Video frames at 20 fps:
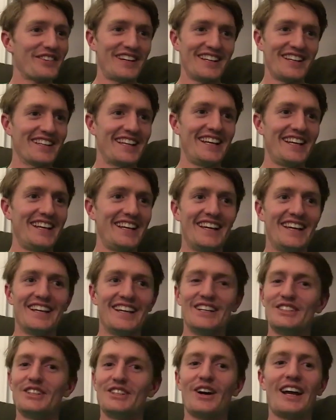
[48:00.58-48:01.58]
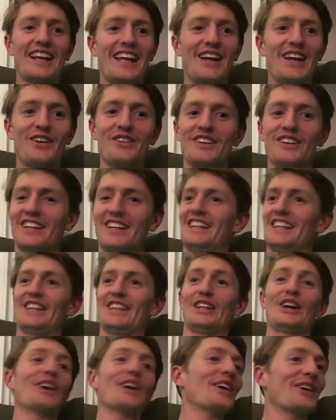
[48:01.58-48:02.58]
really, so I can't really
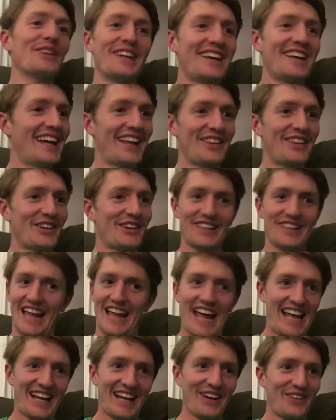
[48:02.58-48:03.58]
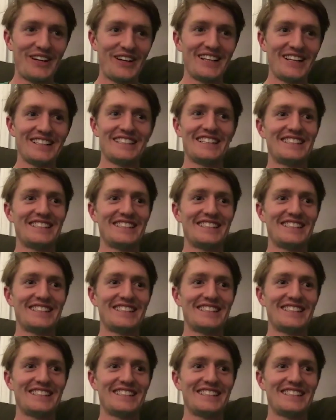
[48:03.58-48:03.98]
learn another language.